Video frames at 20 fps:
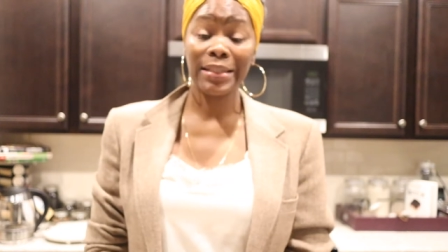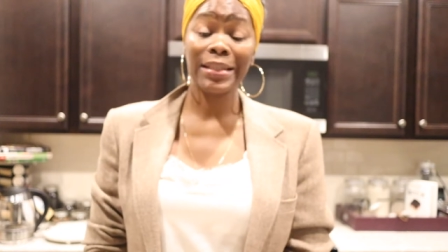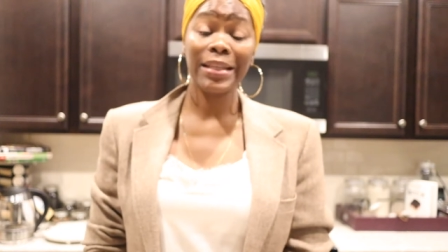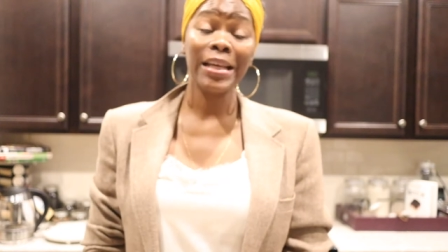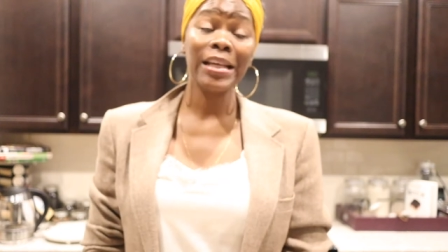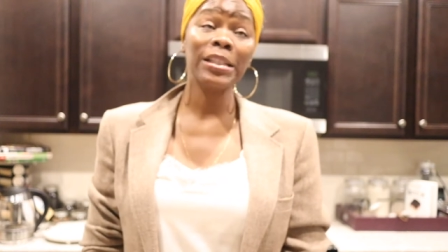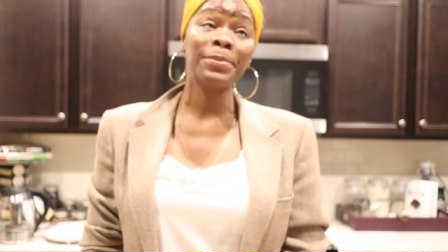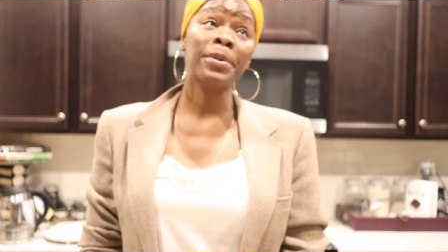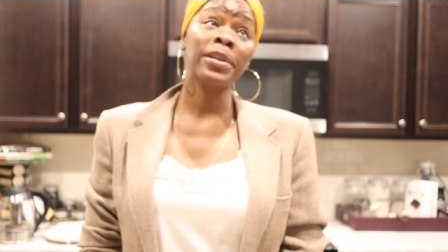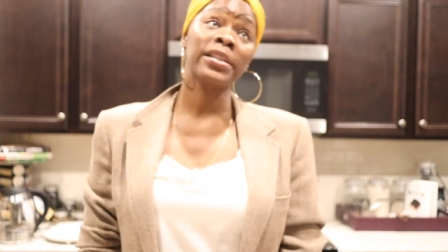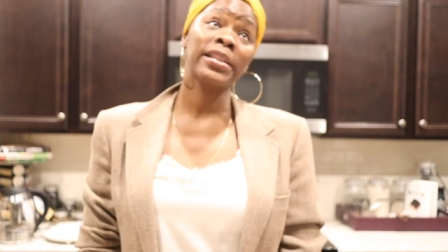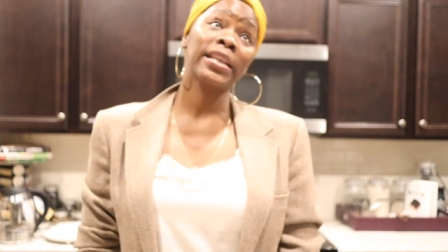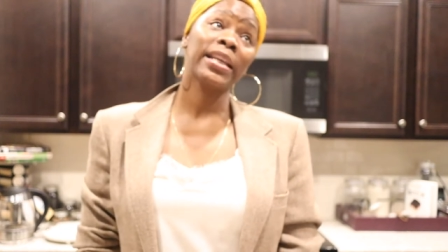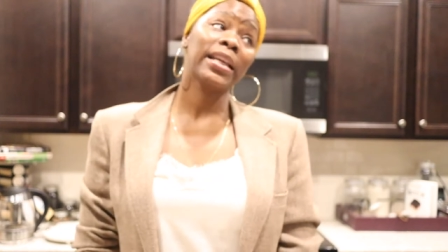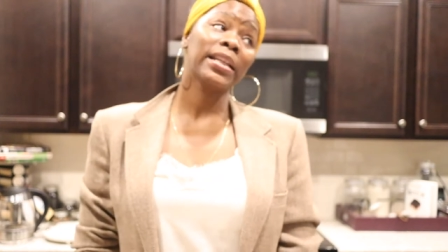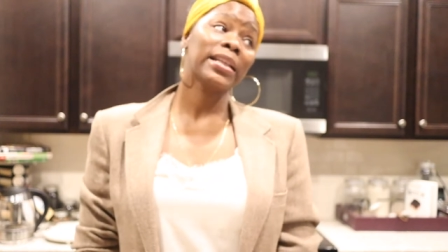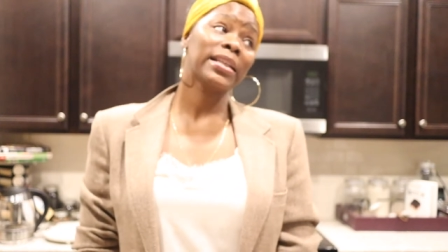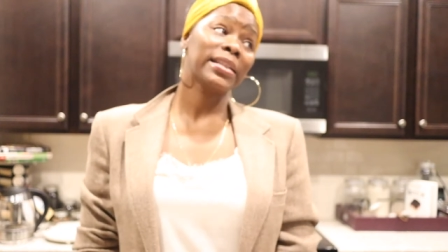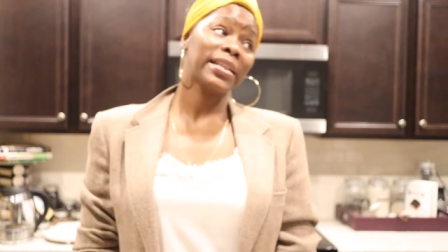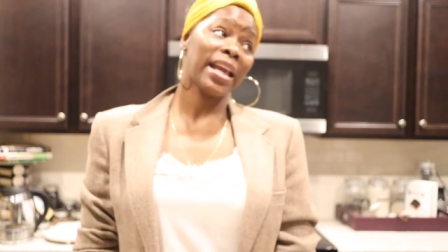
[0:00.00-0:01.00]
This
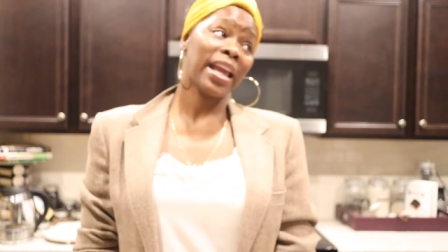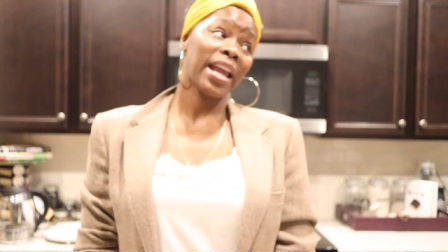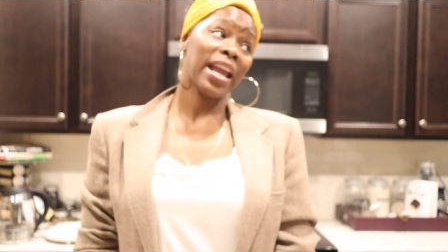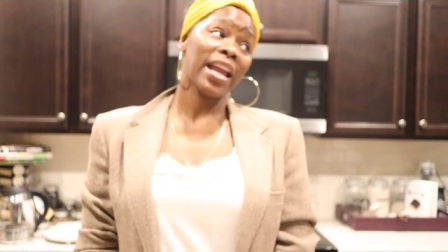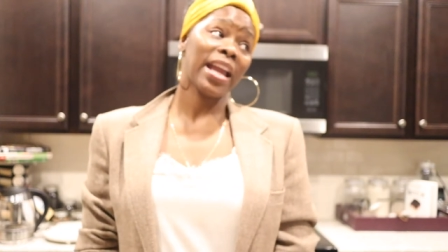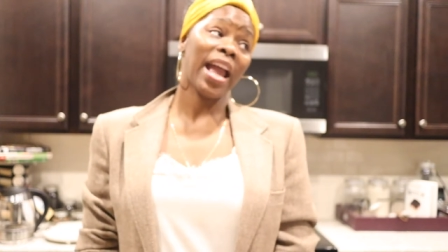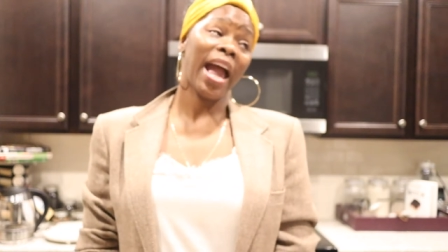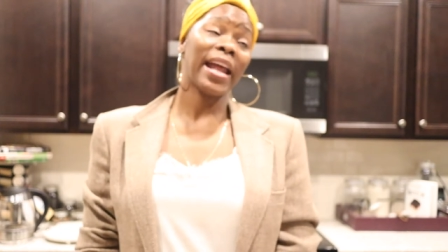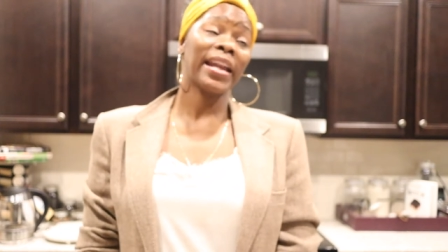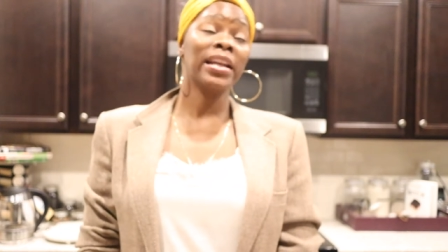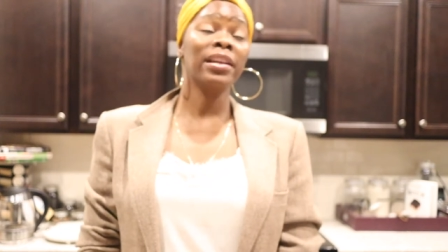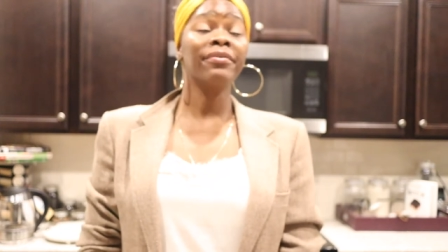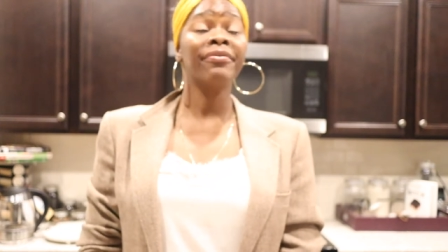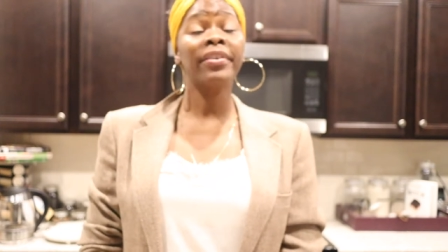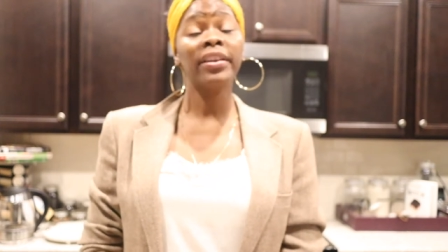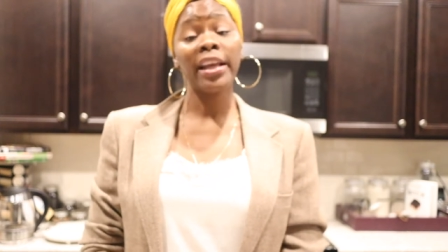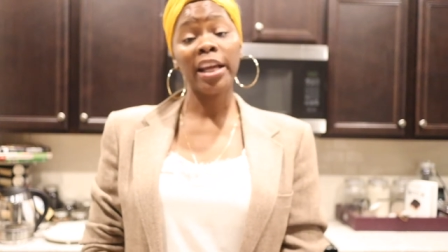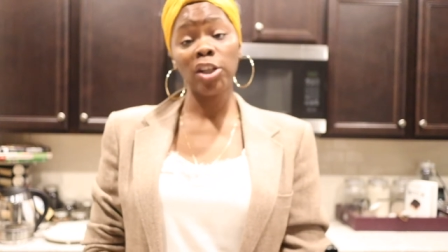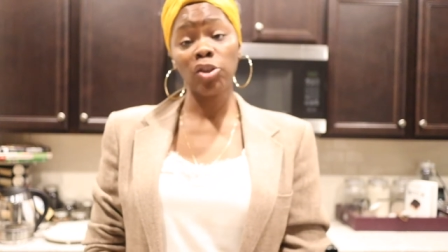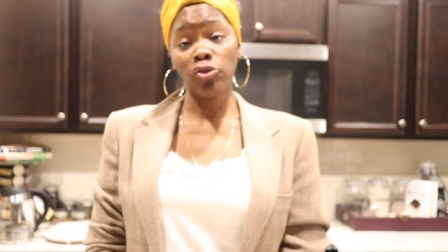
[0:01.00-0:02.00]
particular day, I didn't
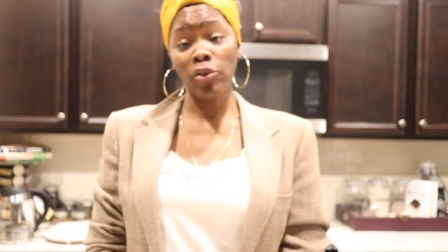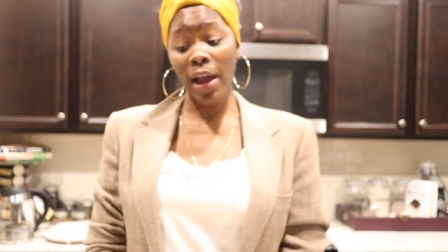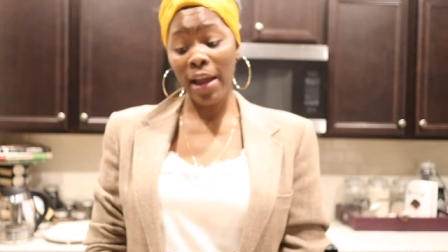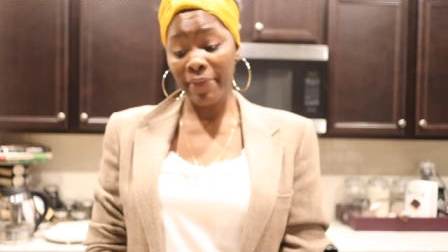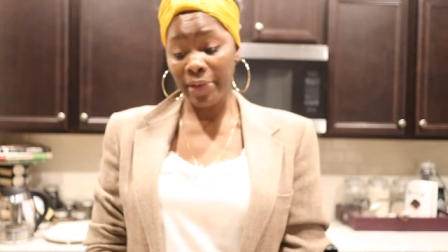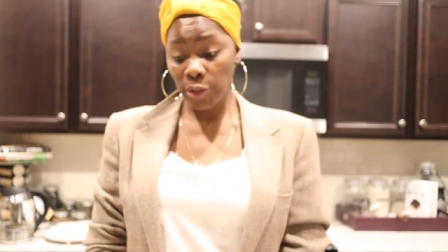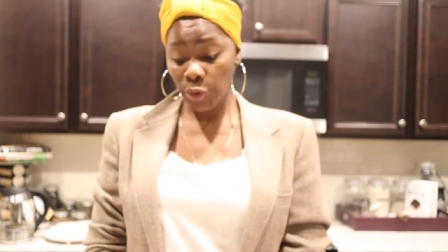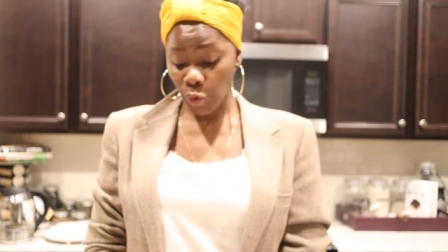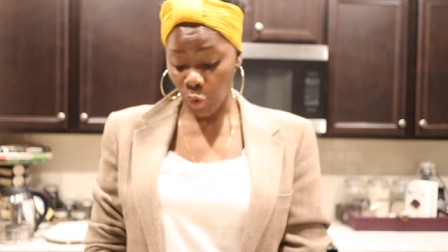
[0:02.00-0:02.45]
feel like driving